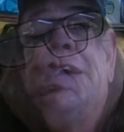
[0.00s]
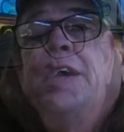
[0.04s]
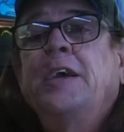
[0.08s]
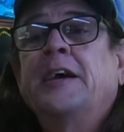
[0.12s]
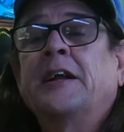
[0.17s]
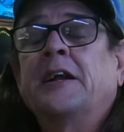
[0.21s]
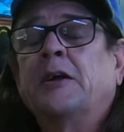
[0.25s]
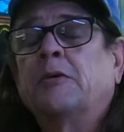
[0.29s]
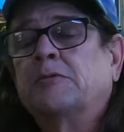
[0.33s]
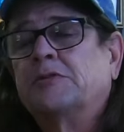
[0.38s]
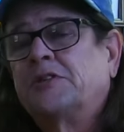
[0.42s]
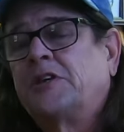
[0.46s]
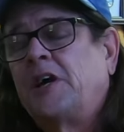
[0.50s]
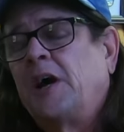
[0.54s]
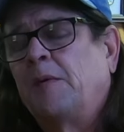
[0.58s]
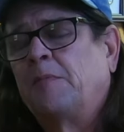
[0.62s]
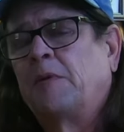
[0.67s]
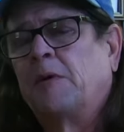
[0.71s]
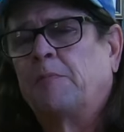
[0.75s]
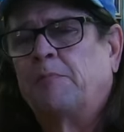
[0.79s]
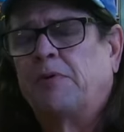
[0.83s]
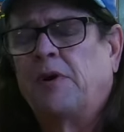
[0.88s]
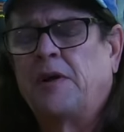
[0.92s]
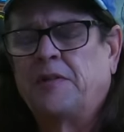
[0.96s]
And it was a
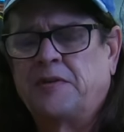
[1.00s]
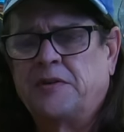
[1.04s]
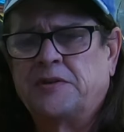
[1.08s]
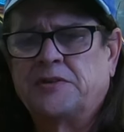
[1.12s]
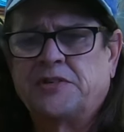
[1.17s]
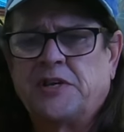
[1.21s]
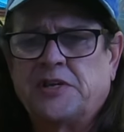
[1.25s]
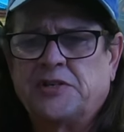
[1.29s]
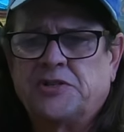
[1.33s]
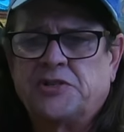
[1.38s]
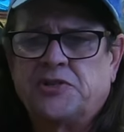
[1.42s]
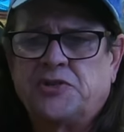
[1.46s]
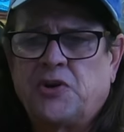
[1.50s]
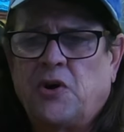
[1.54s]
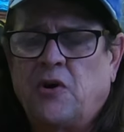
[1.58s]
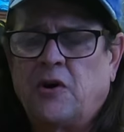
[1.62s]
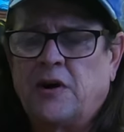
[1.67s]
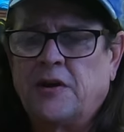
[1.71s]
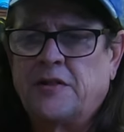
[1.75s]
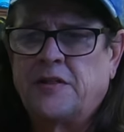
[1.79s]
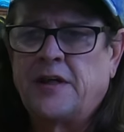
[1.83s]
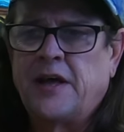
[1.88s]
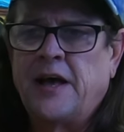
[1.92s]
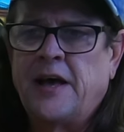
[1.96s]
couple of brothers that
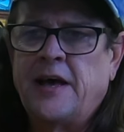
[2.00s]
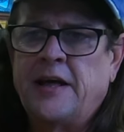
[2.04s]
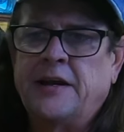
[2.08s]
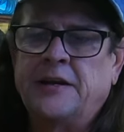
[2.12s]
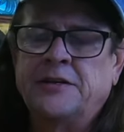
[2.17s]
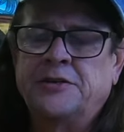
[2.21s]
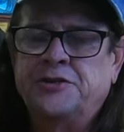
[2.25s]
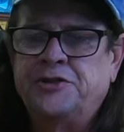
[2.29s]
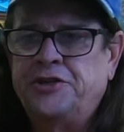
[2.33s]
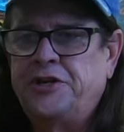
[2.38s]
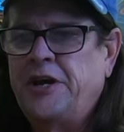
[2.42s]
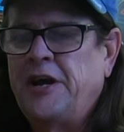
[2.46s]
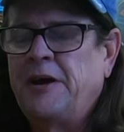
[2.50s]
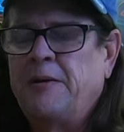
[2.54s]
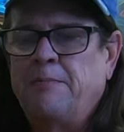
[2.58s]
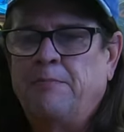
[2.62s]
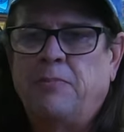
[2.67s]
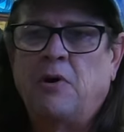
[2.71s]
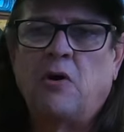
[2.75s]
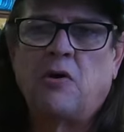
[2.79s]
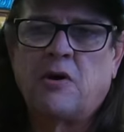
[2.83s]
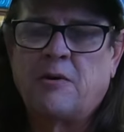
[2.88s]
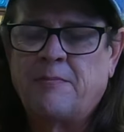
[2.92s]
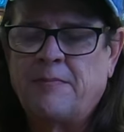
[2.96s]
started that, and
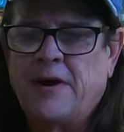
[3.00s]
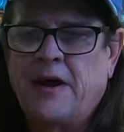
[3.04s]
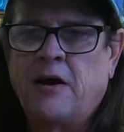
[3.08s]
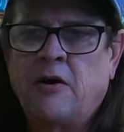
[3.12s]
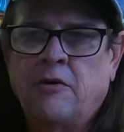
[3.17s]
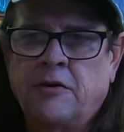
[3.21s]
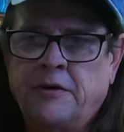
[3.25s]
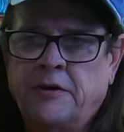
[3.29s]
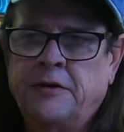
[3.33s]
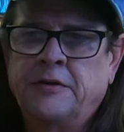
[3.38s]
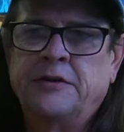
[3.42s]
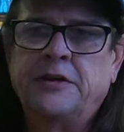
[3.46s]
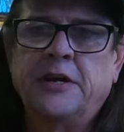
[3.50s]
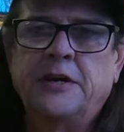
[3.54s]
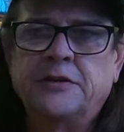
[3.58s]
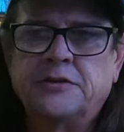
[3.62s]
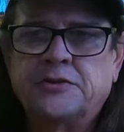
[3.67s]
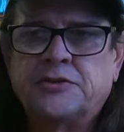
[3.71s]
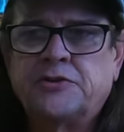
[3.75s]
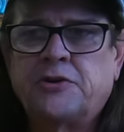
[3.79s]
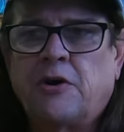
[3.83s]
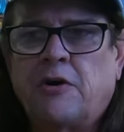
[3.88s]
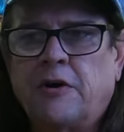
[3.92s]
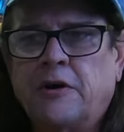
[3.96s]
GM bought them out and
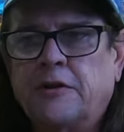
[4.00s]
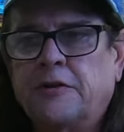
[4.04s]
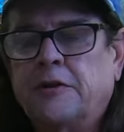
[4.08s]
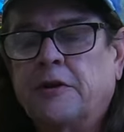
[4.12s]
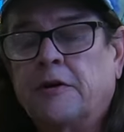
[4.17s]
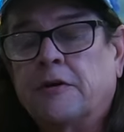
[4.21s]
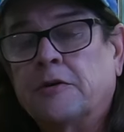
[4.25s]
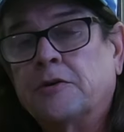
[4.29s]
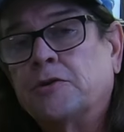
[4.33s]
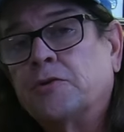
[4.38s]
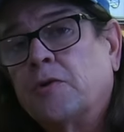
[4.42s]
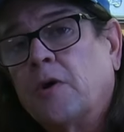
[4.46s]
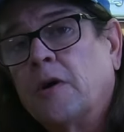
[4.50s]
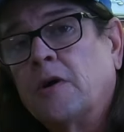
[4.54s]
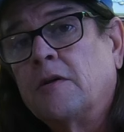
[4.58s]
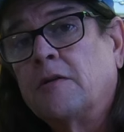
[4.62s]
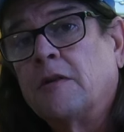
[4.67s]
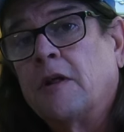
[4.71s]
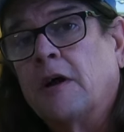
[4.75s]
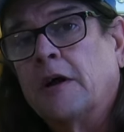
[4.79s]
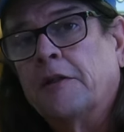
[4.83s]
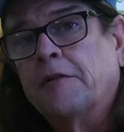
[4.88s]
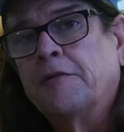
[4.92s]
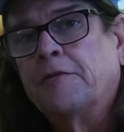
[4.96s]
started their
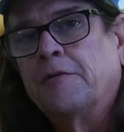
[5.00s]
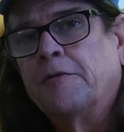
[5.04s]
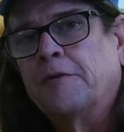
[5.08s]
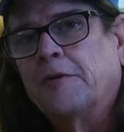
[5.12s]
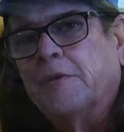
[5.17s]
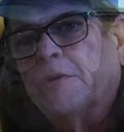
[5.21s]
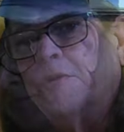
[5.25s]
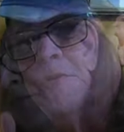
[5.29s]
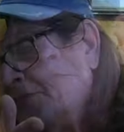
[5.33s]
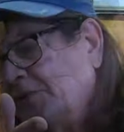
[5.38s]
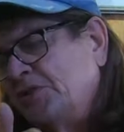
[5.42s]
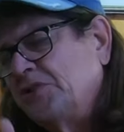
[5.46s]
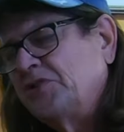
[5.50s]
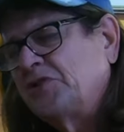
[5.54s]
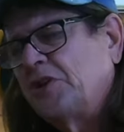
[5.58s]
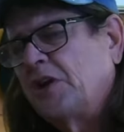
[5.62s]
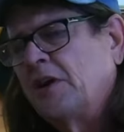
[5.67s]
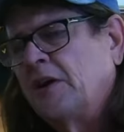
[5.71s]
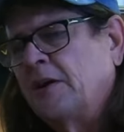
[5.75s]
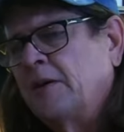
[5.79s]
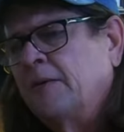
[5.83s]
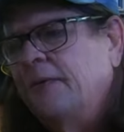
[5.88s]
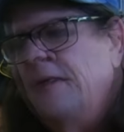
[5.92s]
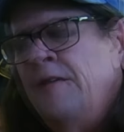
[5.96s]
truck line through there. Just
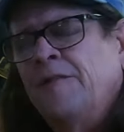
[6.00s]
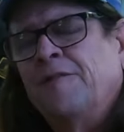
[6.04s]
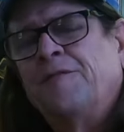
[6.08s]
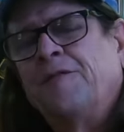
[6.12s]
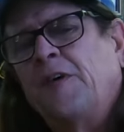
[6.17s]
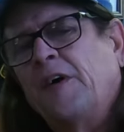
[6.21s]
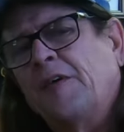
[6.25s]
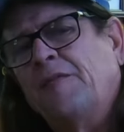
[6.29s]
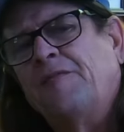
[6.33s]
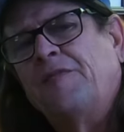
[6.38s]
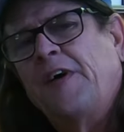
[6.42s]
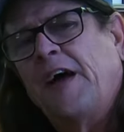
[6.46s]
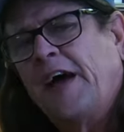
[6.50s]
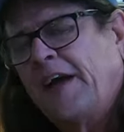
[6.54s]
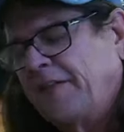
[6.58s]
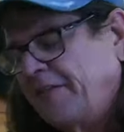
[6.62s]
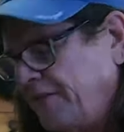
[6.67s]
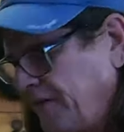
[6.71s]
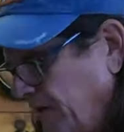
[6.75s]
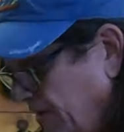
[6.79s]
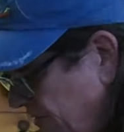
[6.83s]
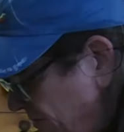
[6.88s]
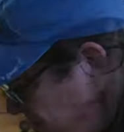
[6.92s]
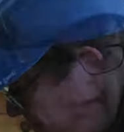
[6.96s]
a fun
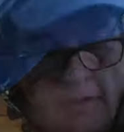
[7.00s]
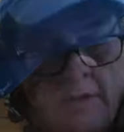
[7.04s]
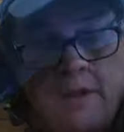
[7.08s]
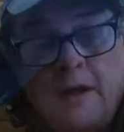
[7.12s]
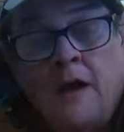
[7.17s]
fact there.